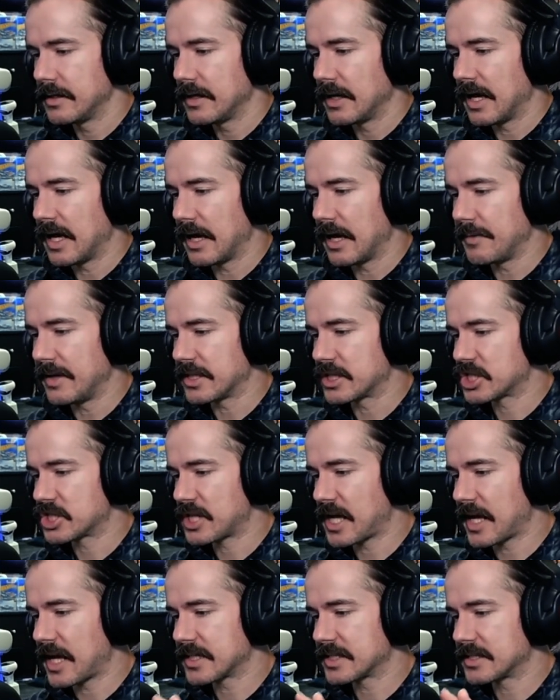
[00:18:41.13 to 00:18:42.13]
It
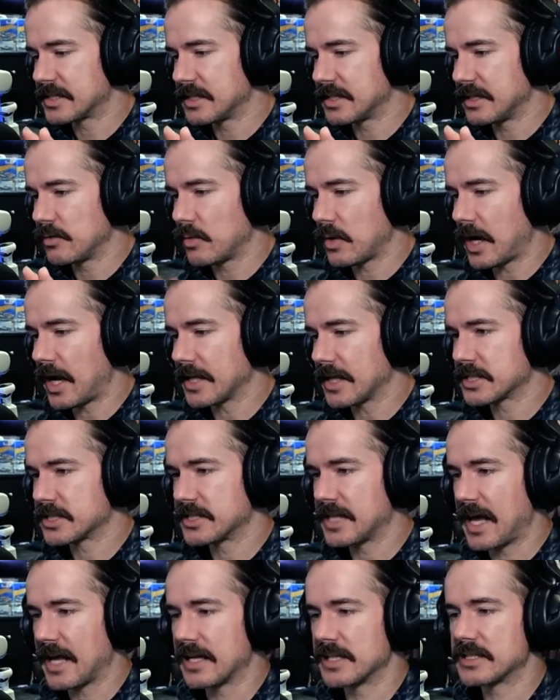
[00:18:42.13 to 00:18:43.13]
checks the watch
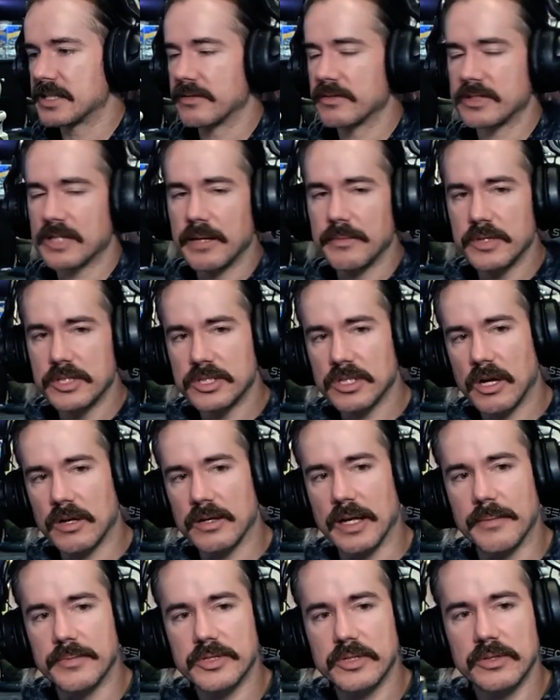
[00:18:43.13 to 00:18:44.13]
status every time you start
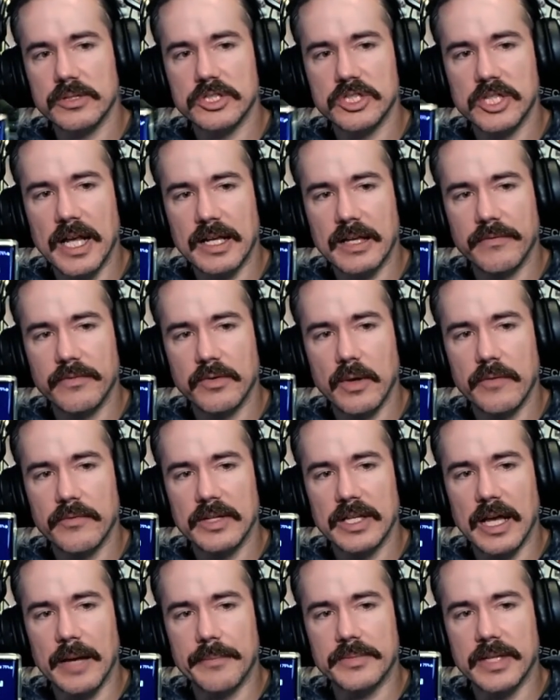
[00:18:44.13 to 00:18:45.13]
up. So it'll check if you have
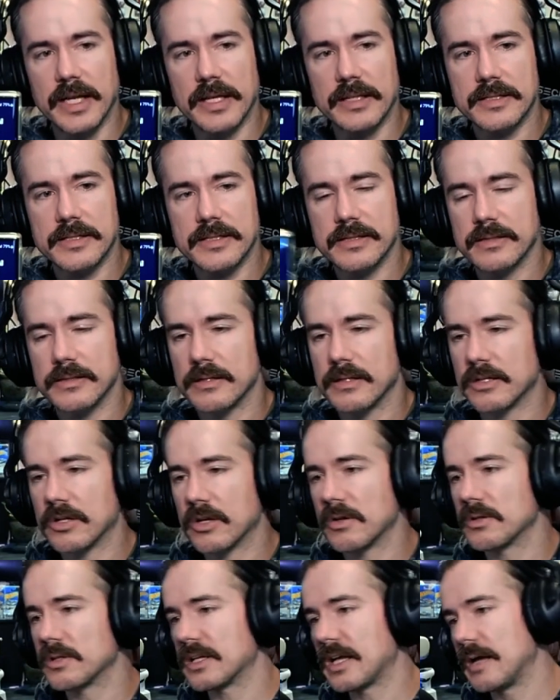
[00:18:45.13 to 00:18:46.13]
any updates.
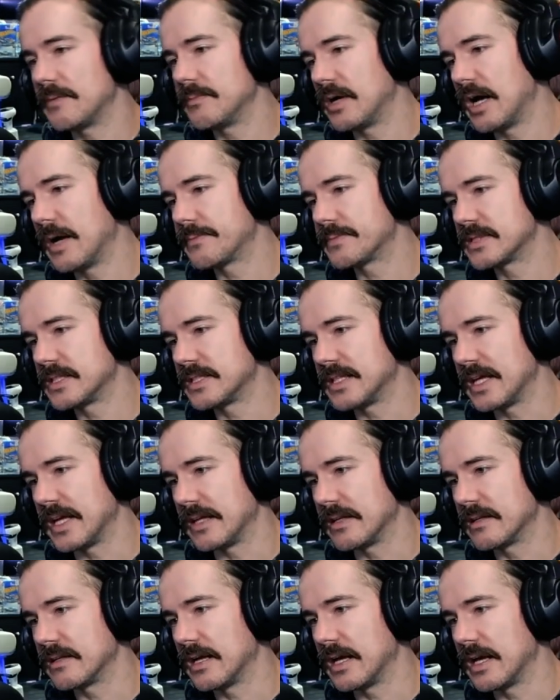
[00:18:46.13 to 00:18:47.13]
Currently, I'm up to
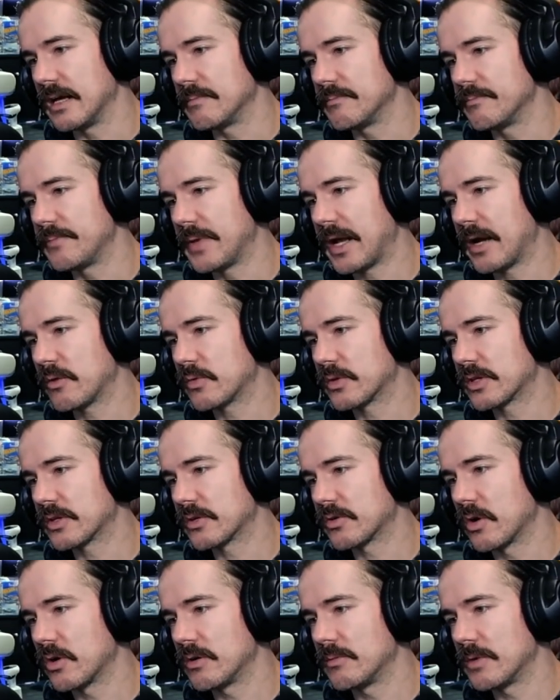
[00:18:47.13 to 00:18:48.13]
date. Paired with the
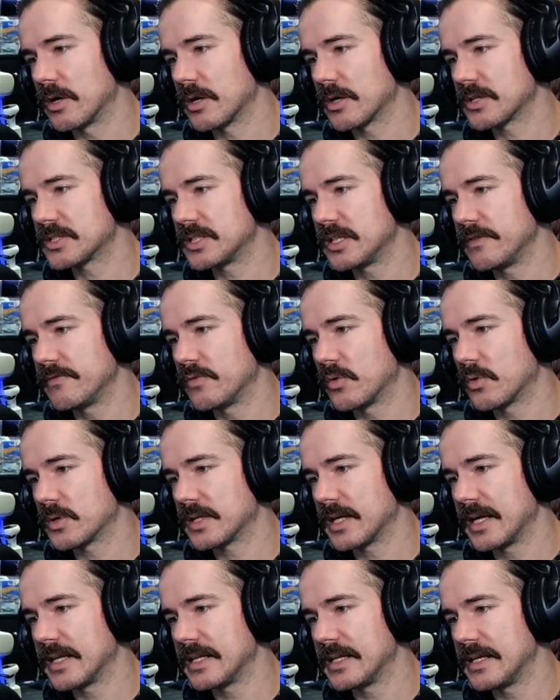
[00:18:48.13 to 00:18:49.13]
Chronomark
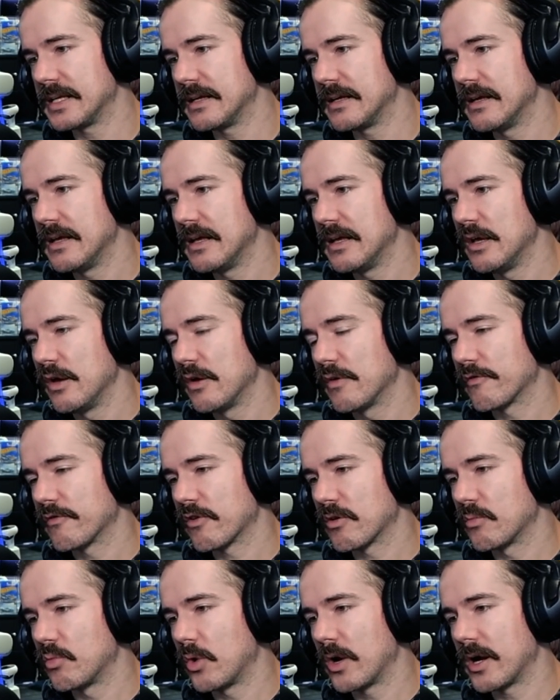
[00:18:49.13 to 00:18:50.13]
C48E,
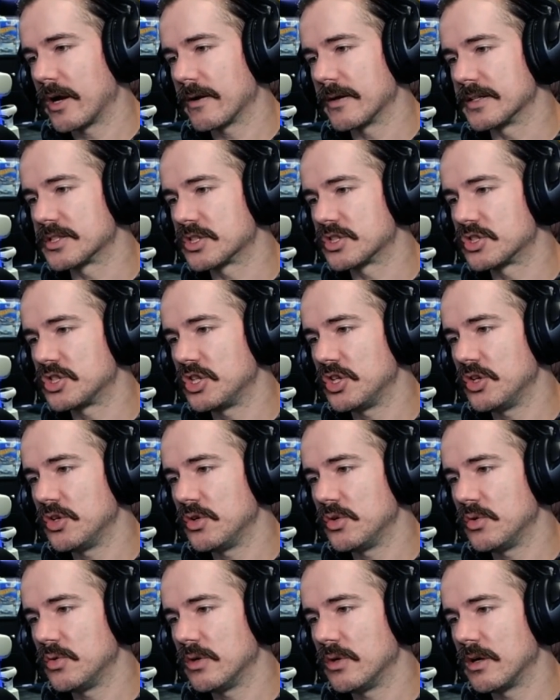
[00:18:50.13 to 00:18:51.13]
firmware is
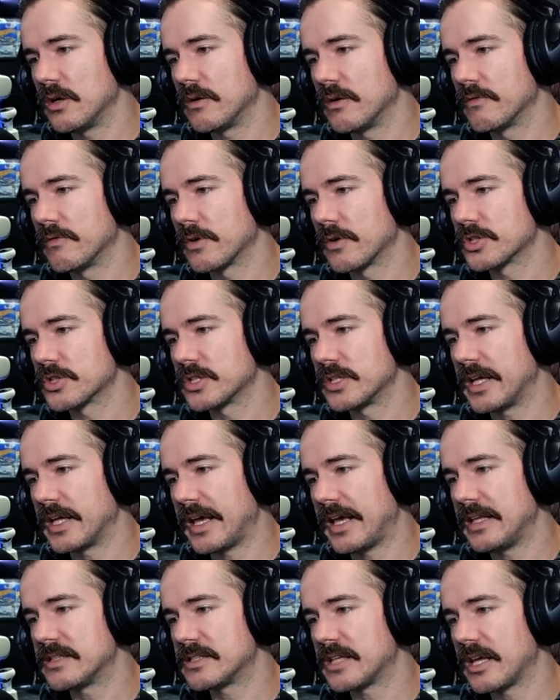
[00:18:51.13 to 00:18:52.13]
2 version
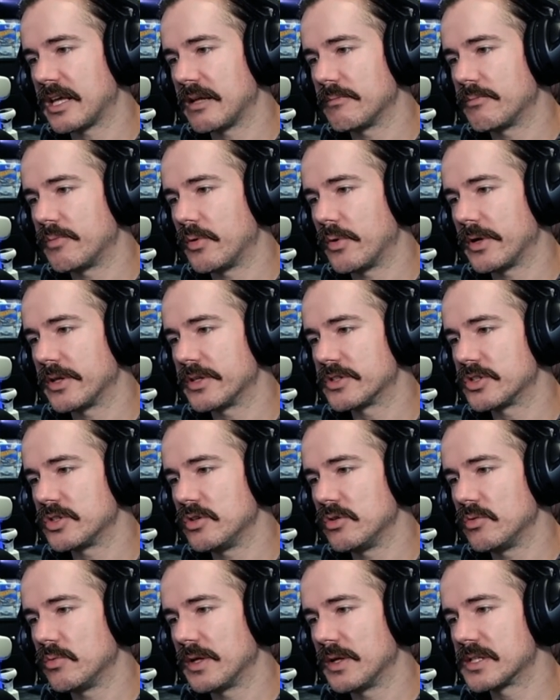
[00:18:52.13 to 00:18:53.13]

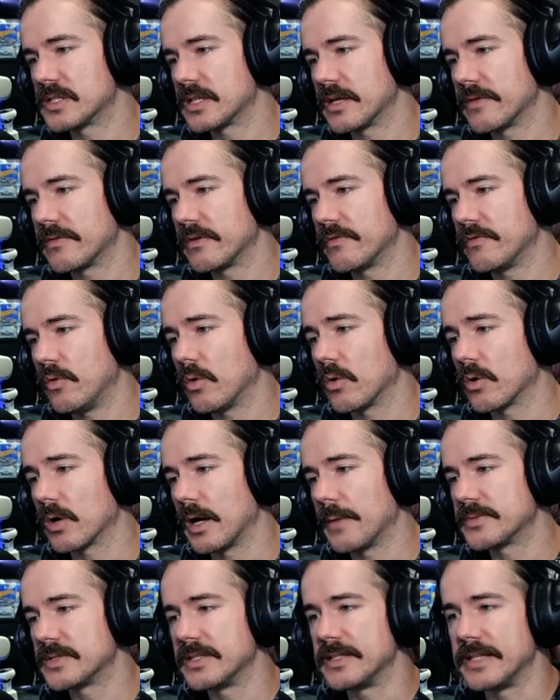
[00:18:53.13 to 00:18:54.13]
18.2174,
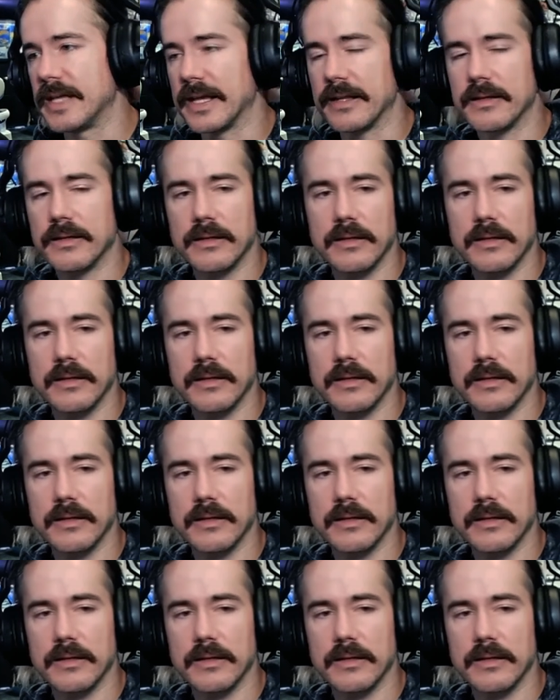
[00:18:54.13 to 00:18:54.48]
up to date.